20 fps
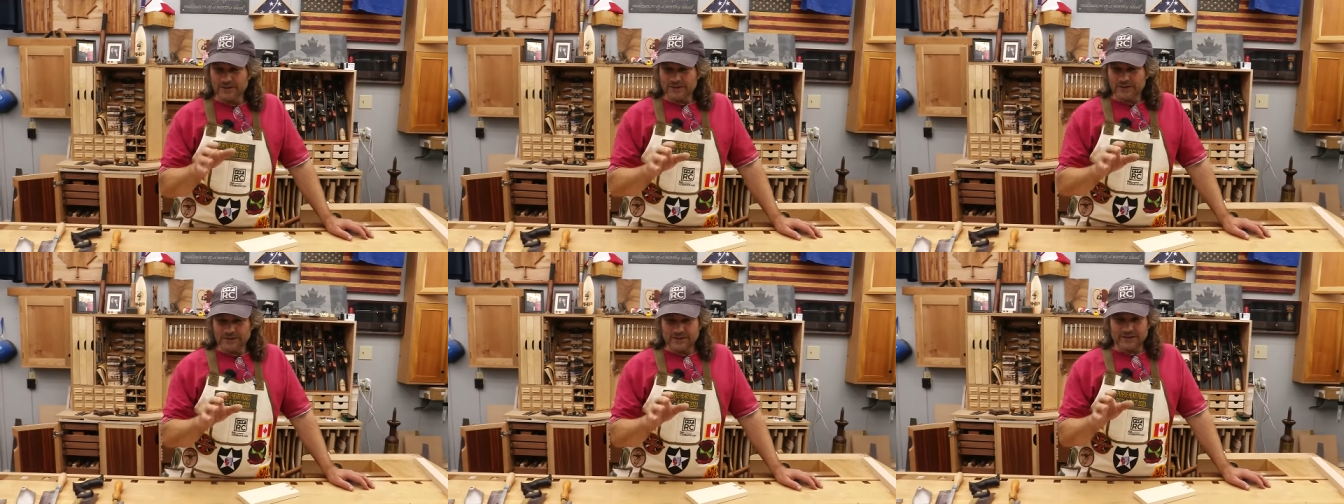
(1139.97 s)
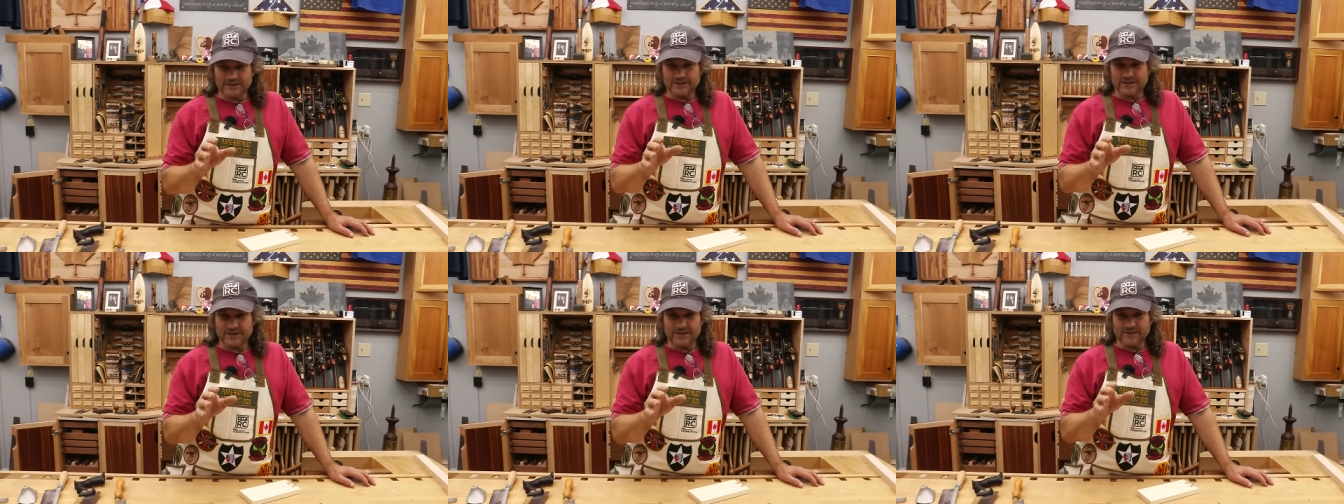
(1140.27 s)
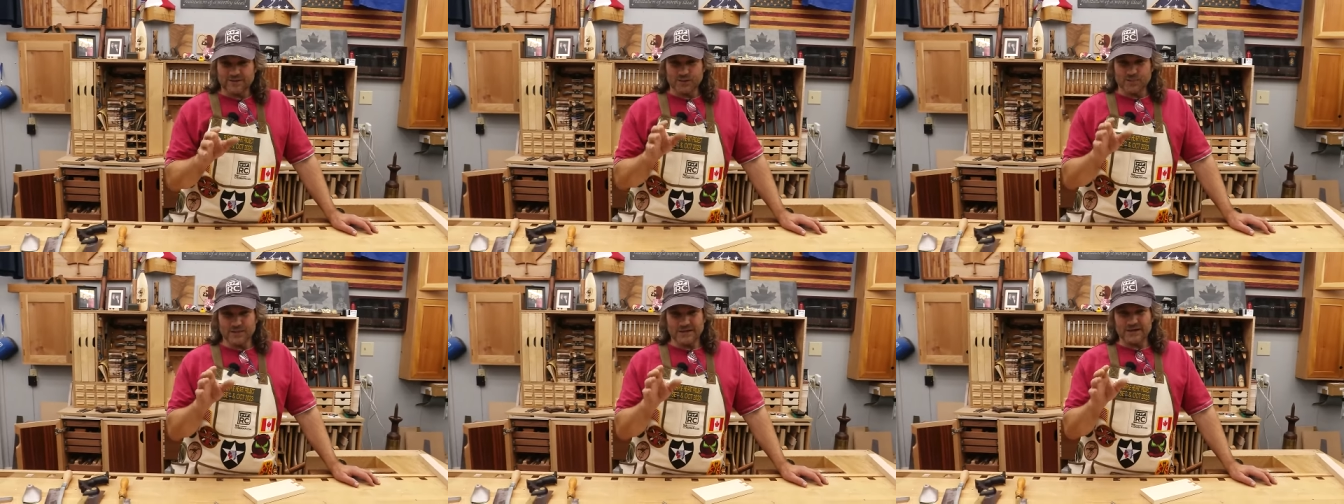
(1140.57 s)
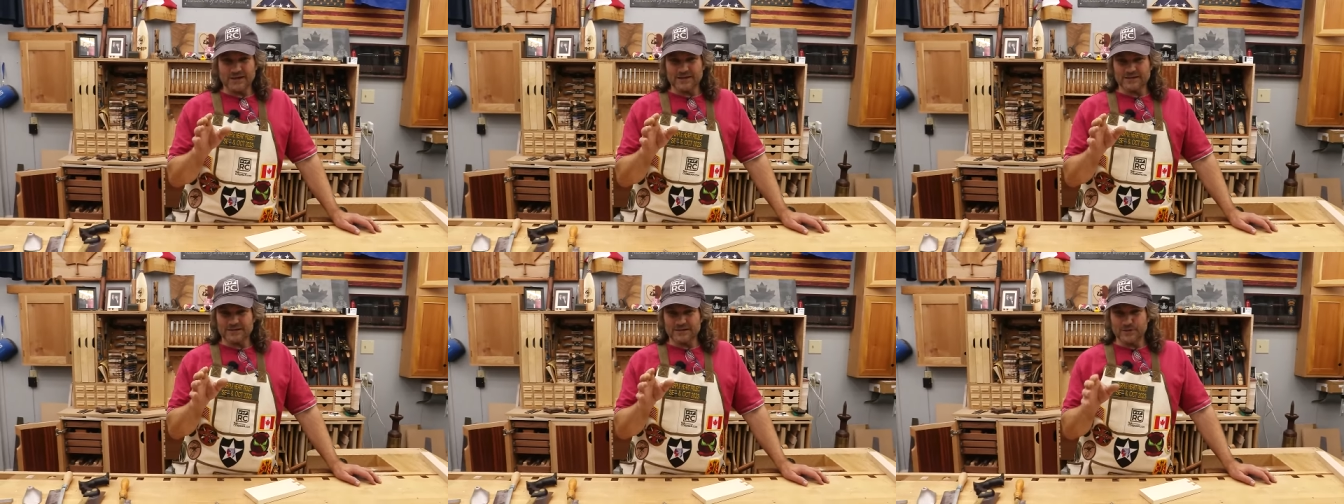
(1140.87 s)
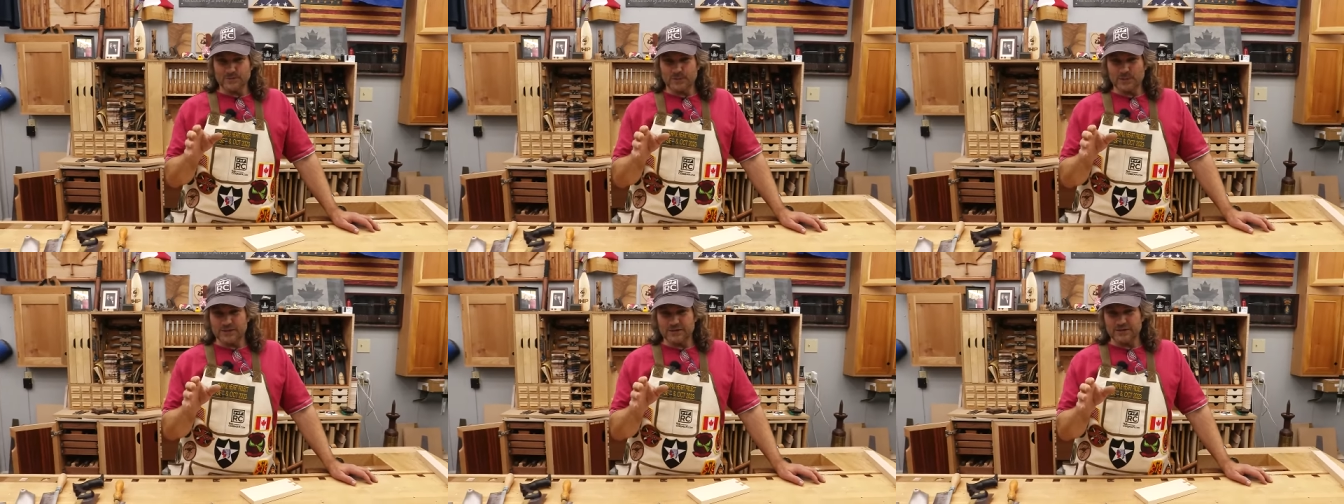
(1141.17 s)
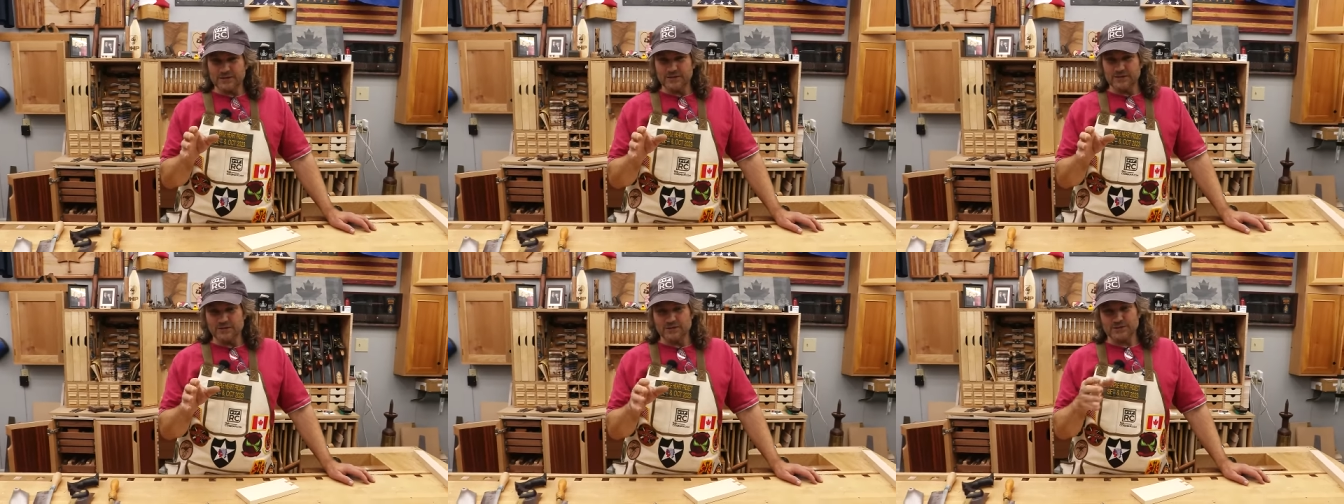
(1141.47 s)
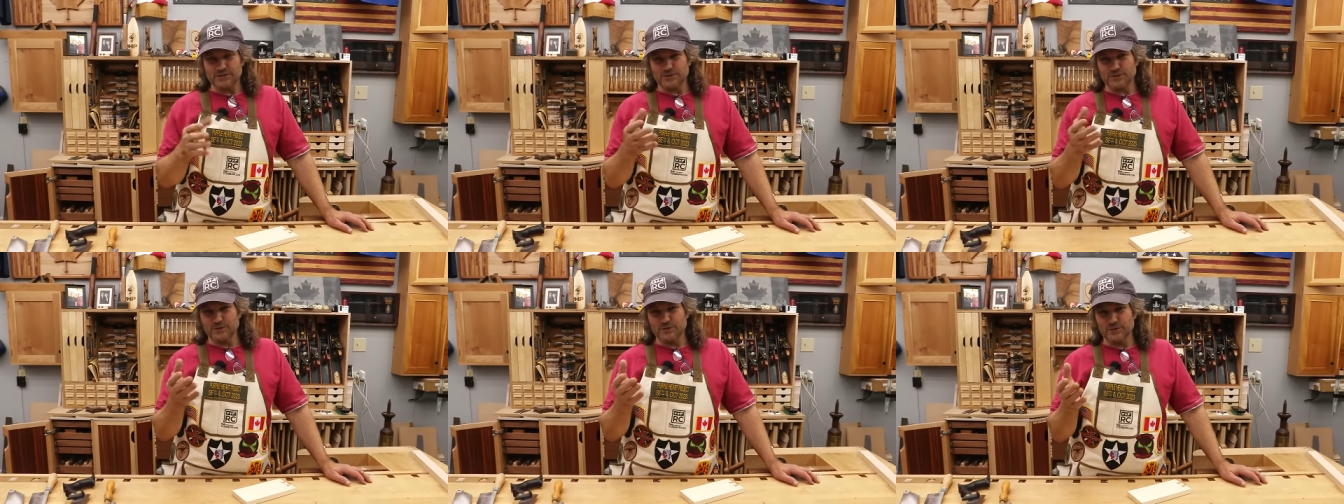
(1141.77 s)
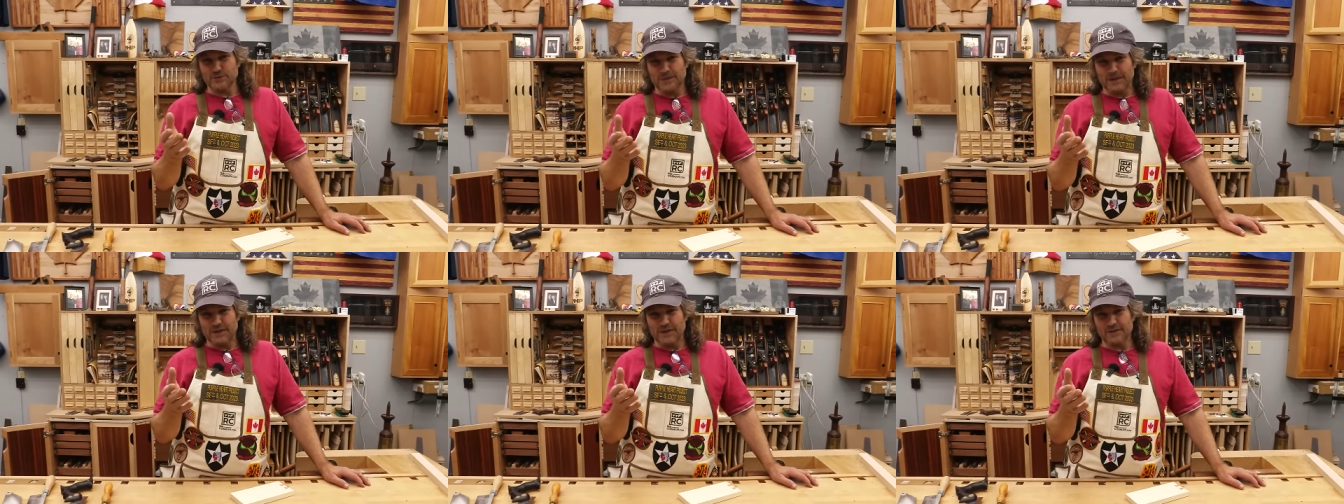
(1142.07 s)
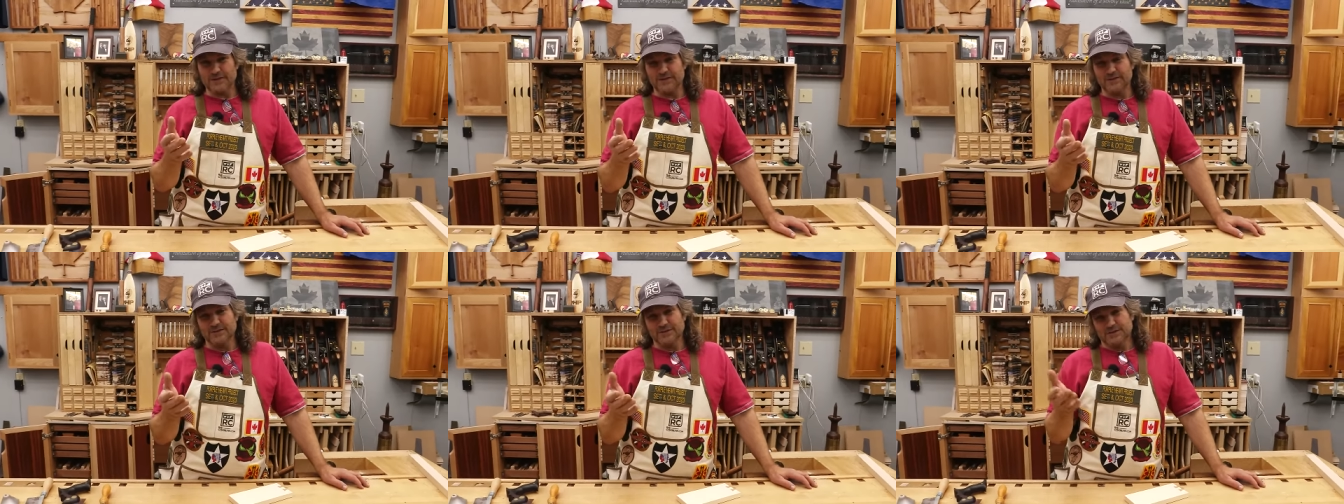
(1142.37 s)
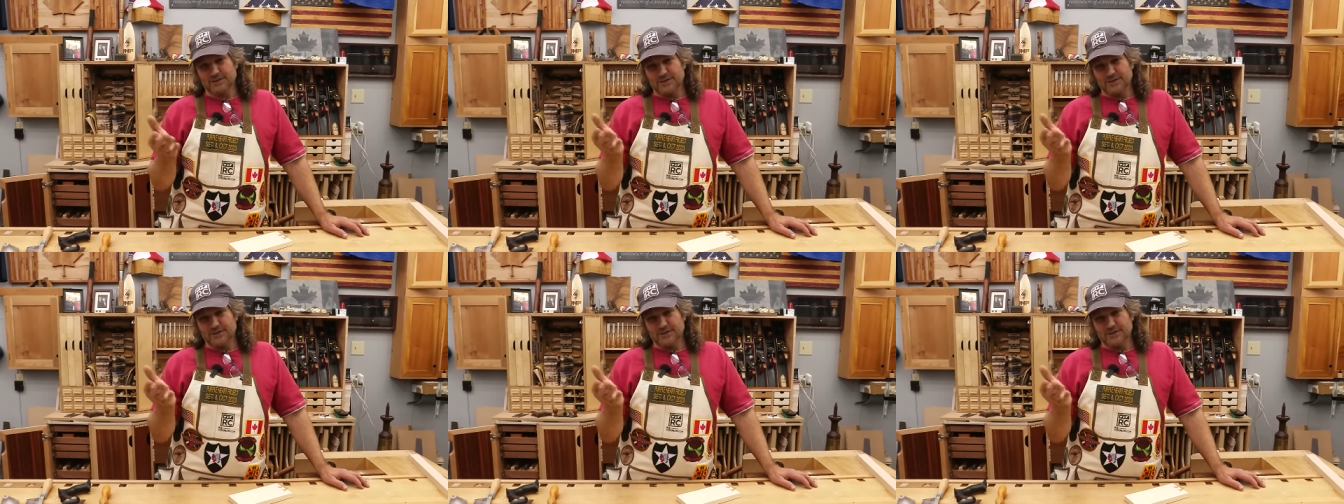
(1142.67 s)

Like I said, everybody has an opinion. You just heard mine.